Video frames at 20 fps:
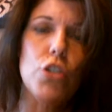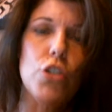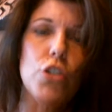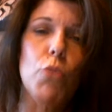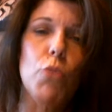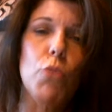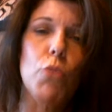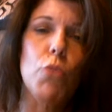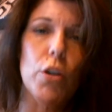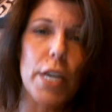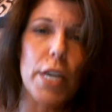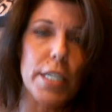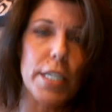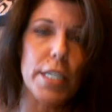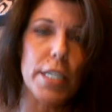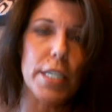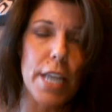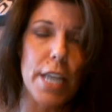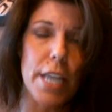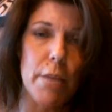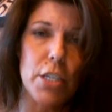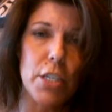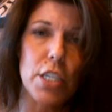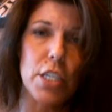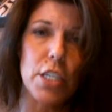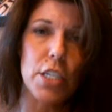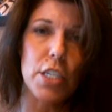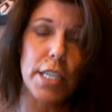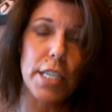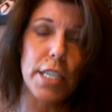you will get
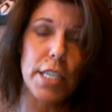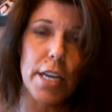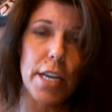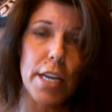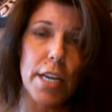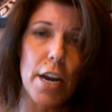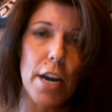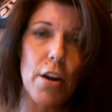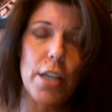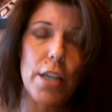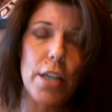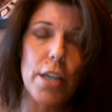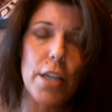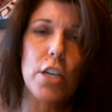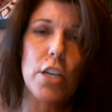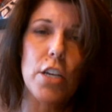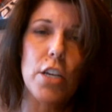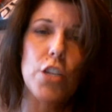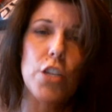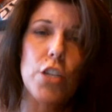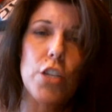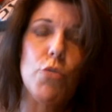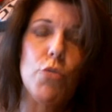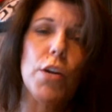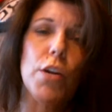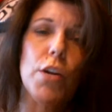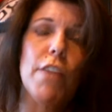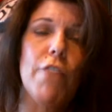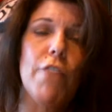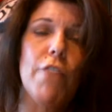damaged skin areas, you
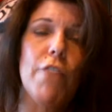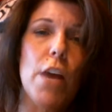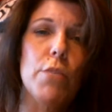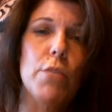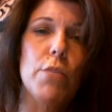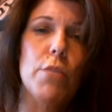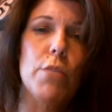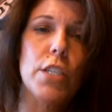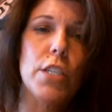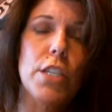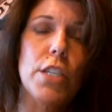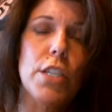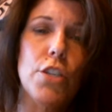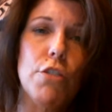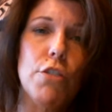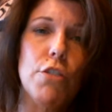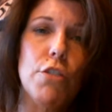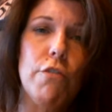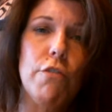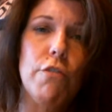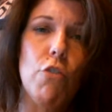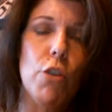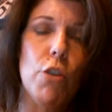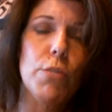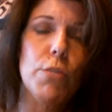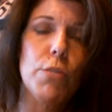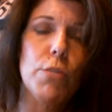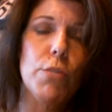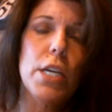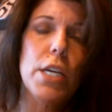will get fibrous tissue
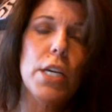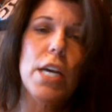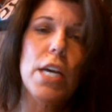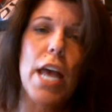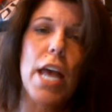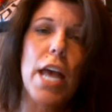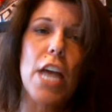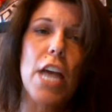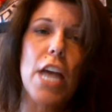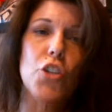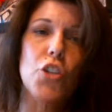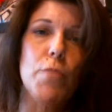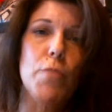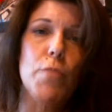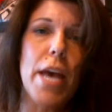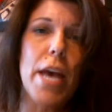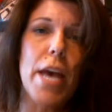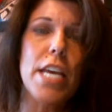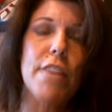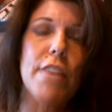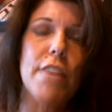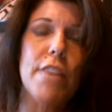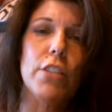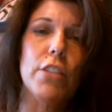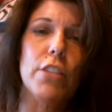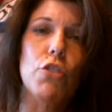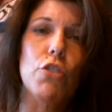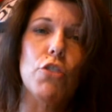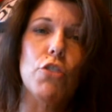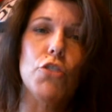formed, and you may
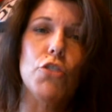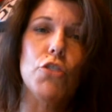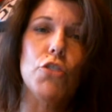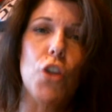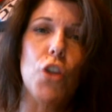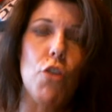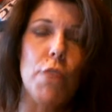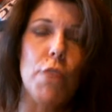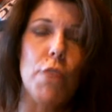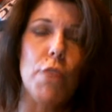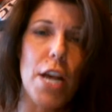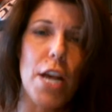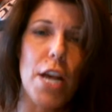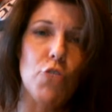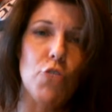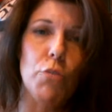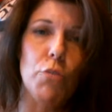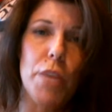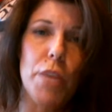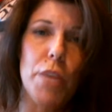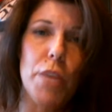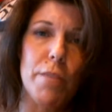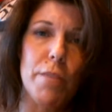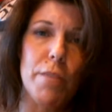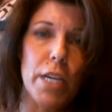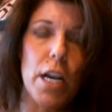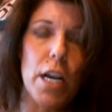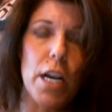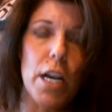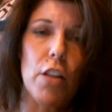even lose your own natural
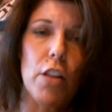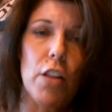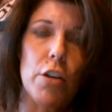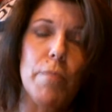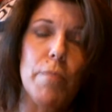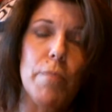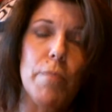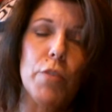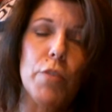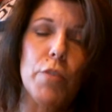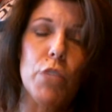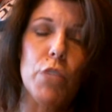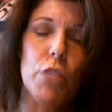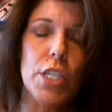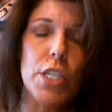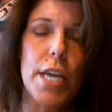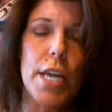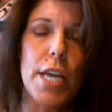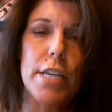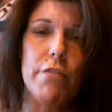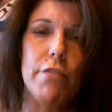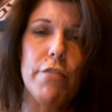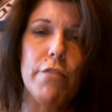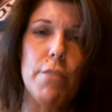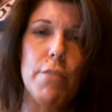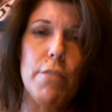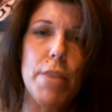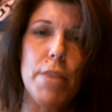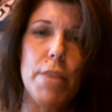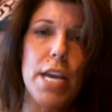pigment color, which, take it
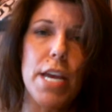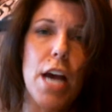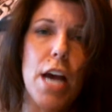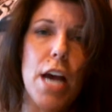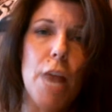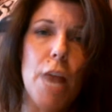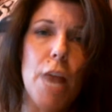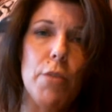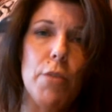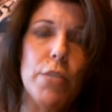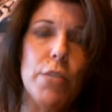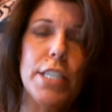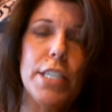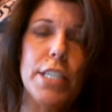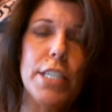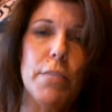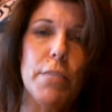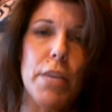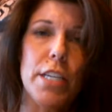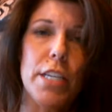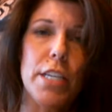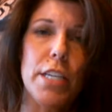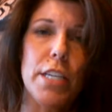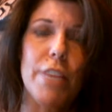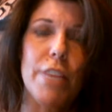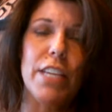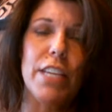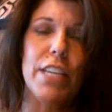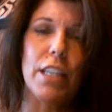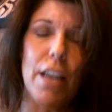from me, I'm a recipient
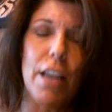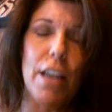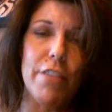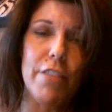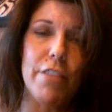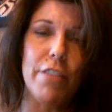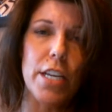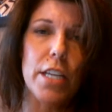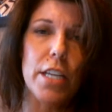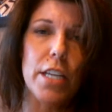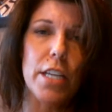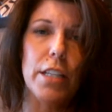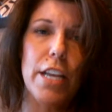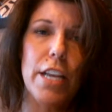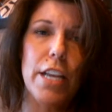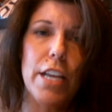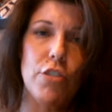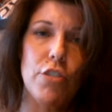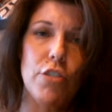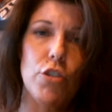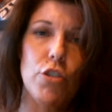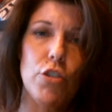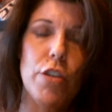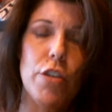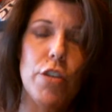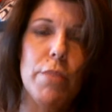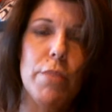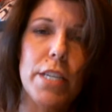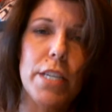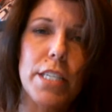of 11 laser
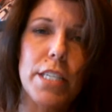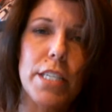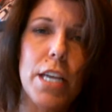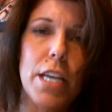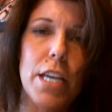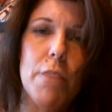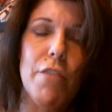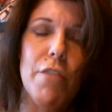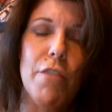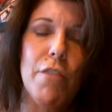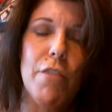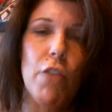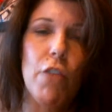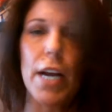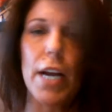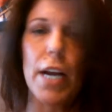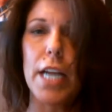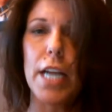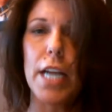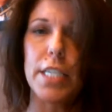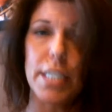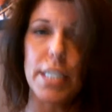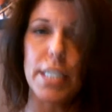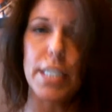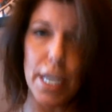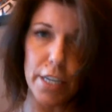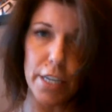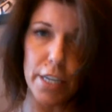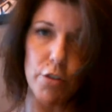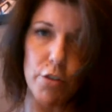treatments before I got into
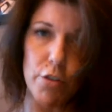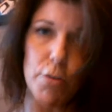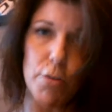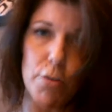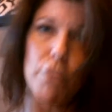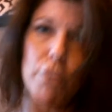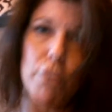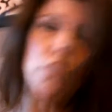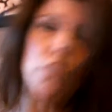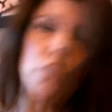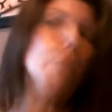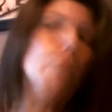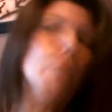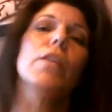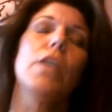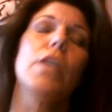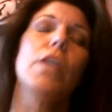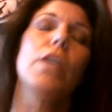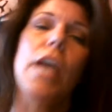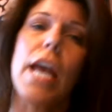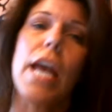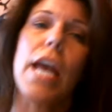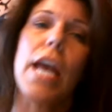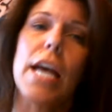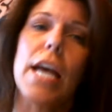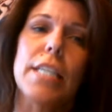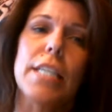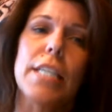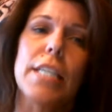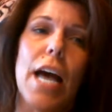saline removal,
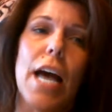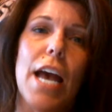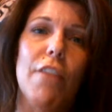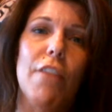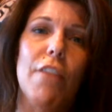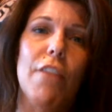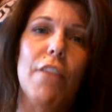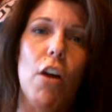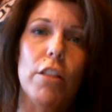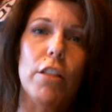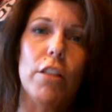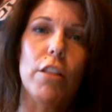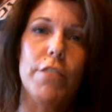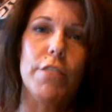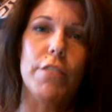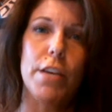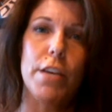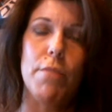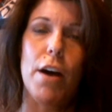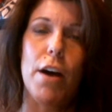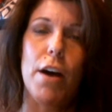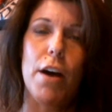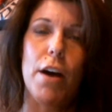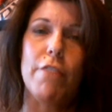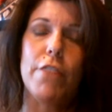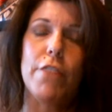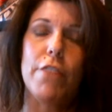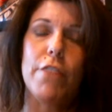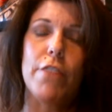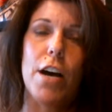and I have all of the
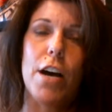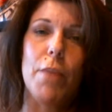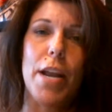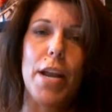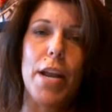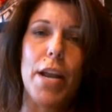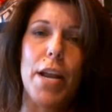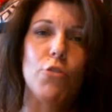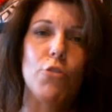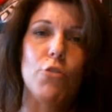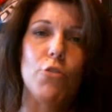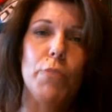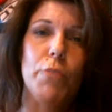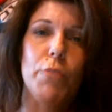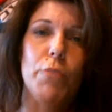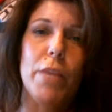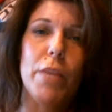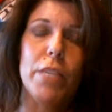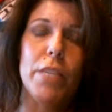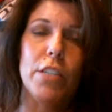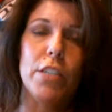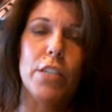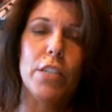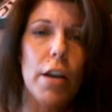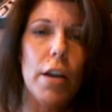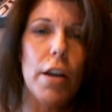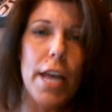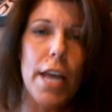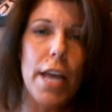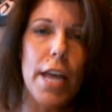above. My natural pigment is
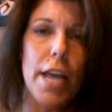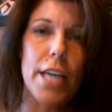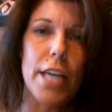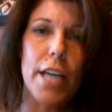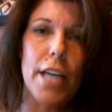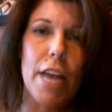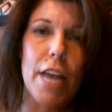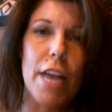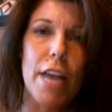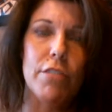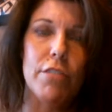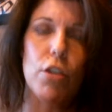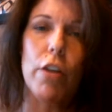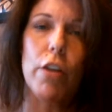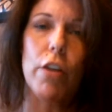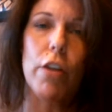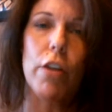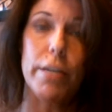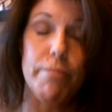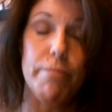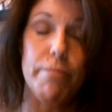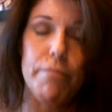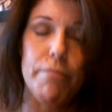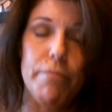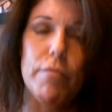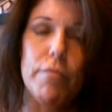gone, and I have scarring.